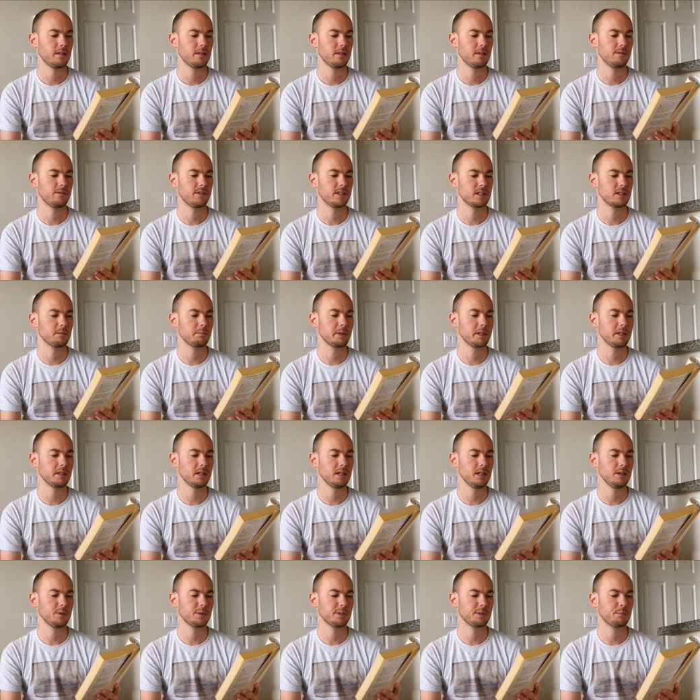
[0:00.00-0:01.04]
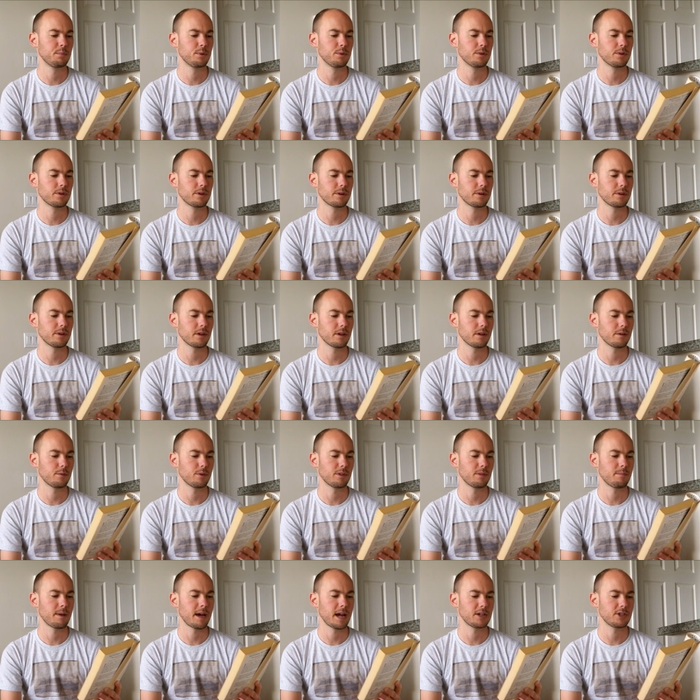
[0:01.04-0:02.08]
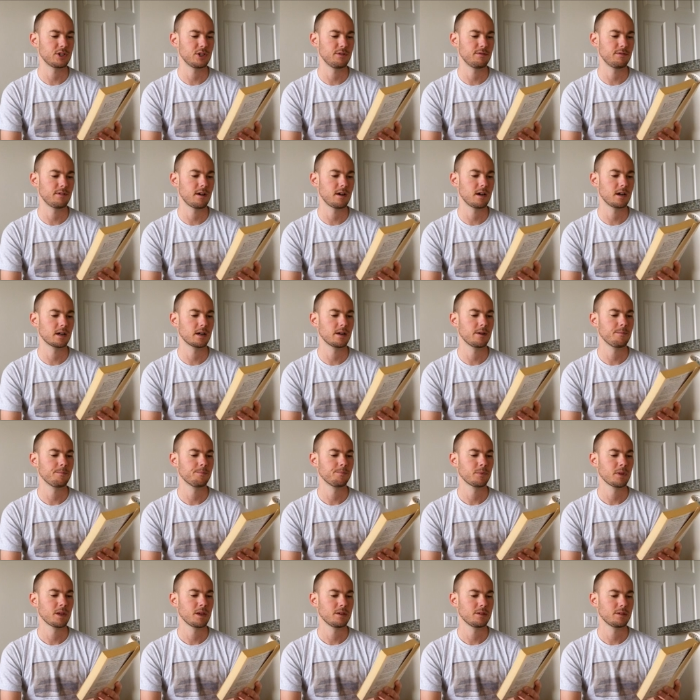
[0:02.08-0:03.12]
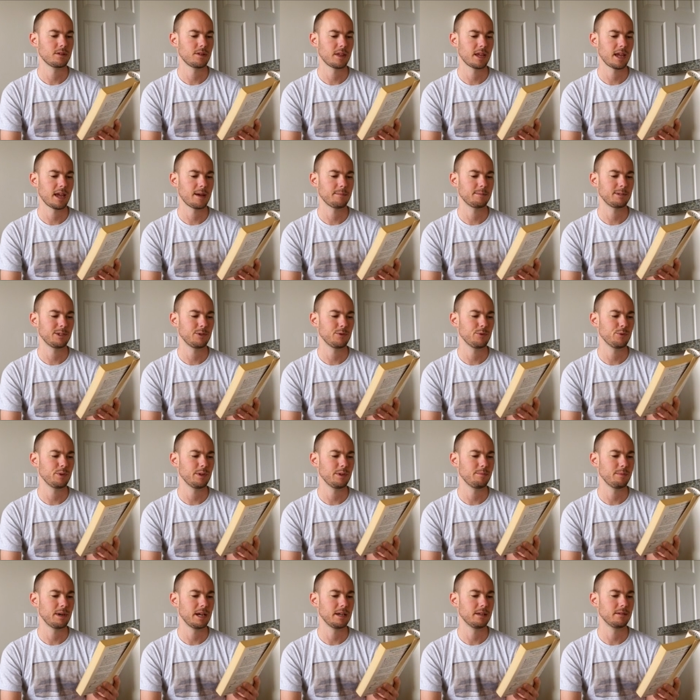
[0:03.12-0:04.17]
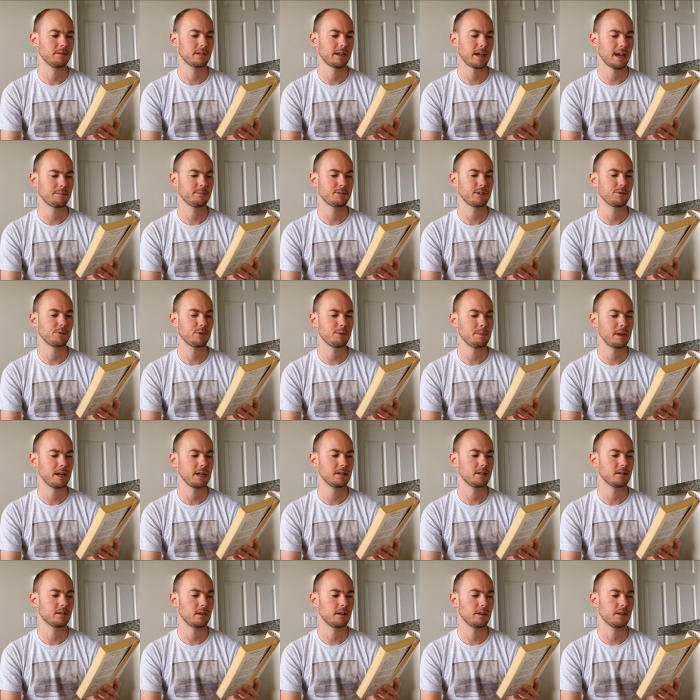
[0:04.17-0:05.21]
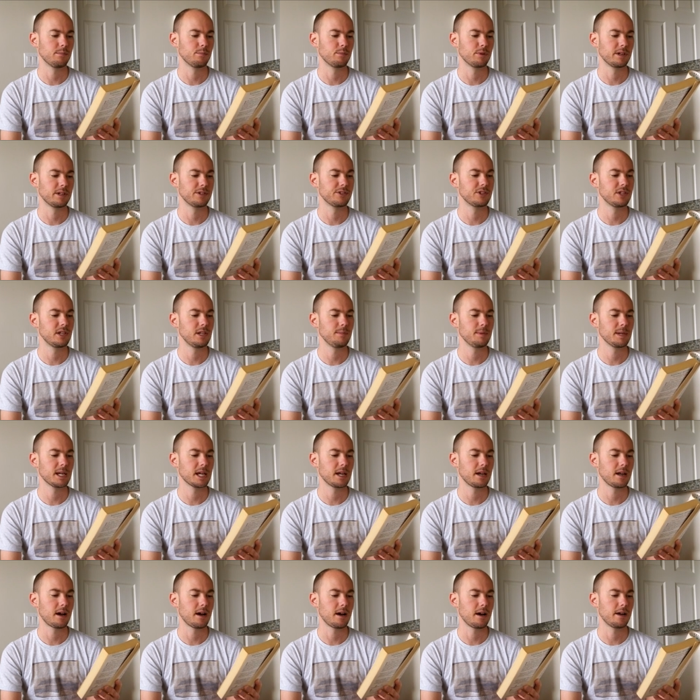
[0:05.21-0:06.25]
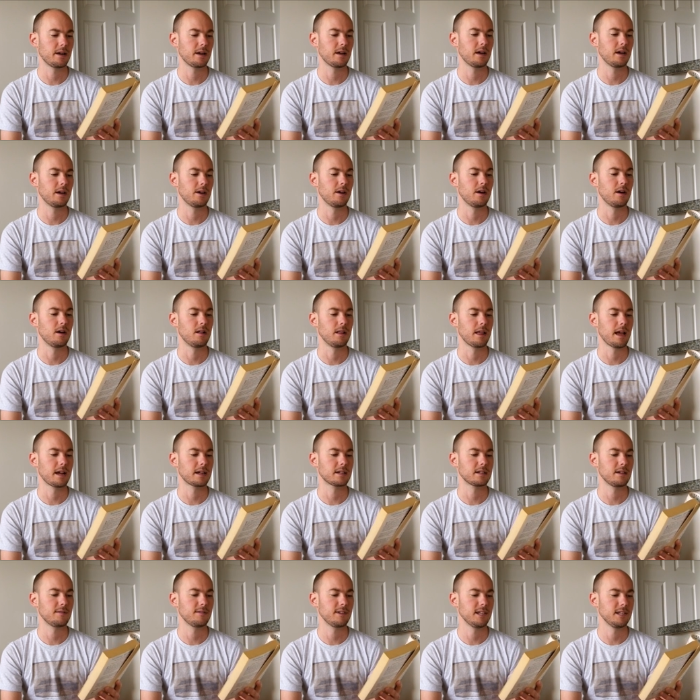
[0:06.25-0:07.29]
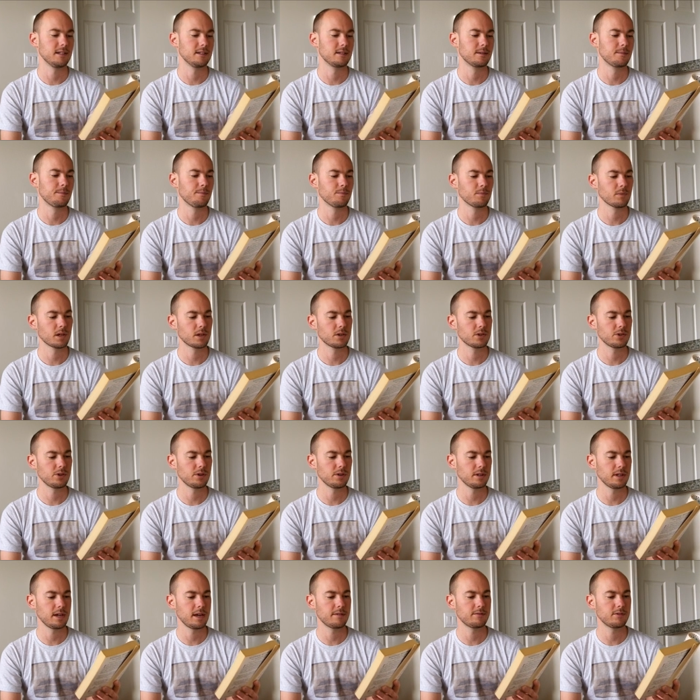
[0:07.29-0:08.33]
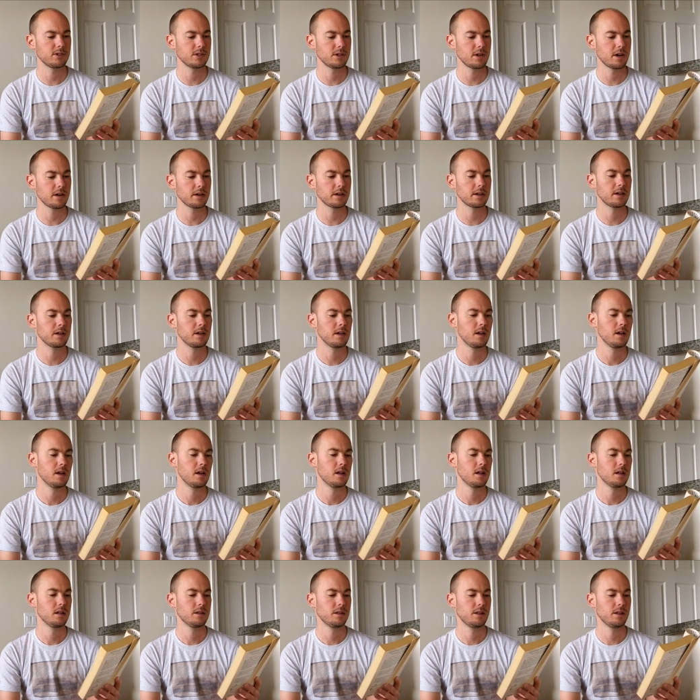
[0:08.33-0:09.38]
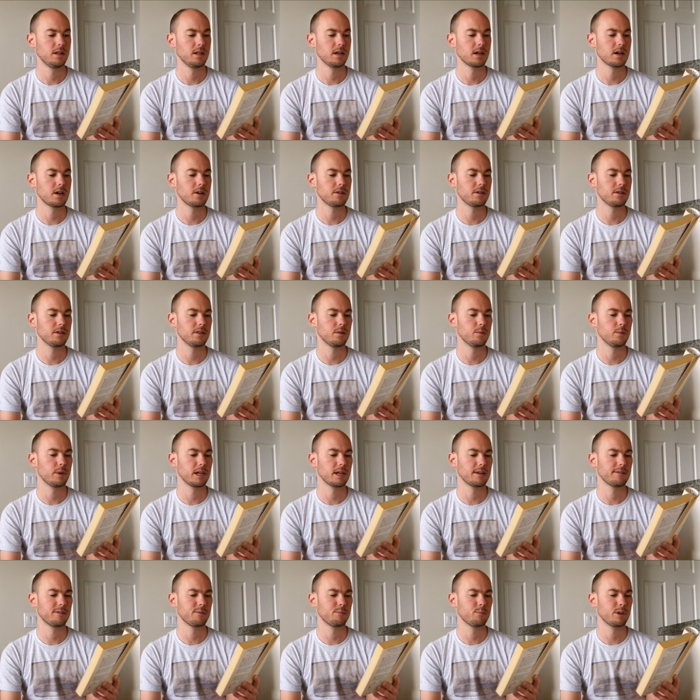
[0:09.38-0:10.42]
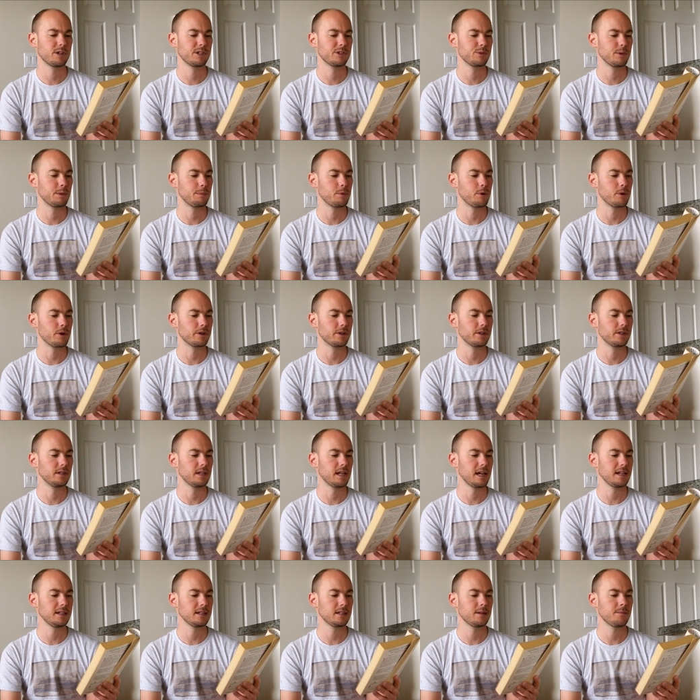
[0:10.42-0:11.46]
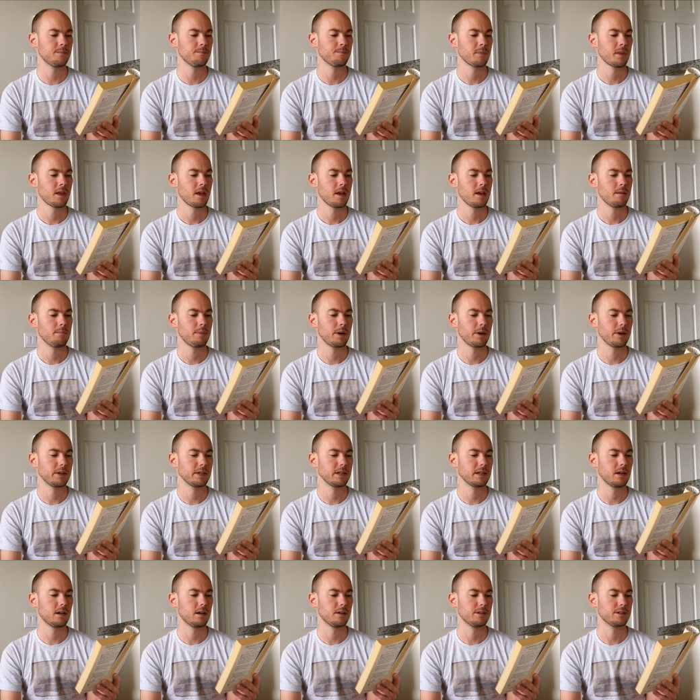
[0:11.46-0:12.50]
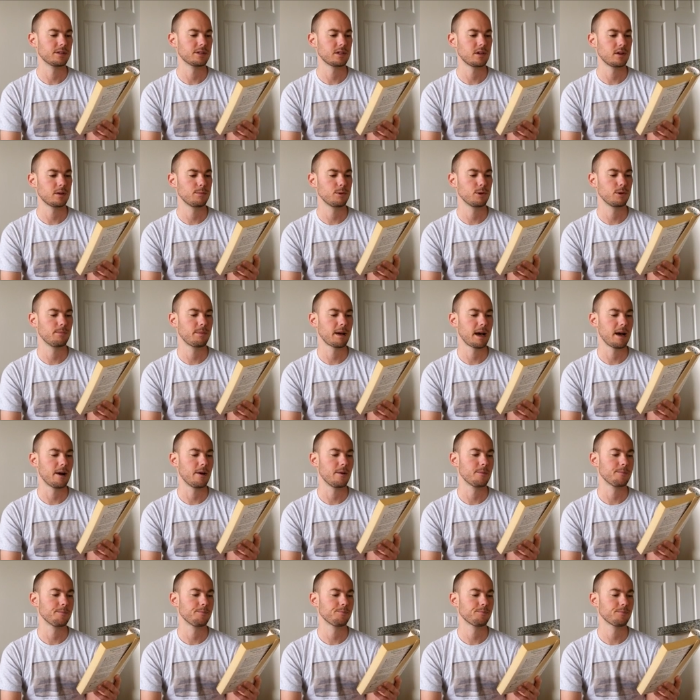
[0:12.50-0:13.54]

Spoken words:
The visibility was poor with patchy fog, so the captain remained on the bridge, keeping an eye on all activities. Shortly after dark, the lookout on the wing of the bridge reported light bearing on the starboard bow.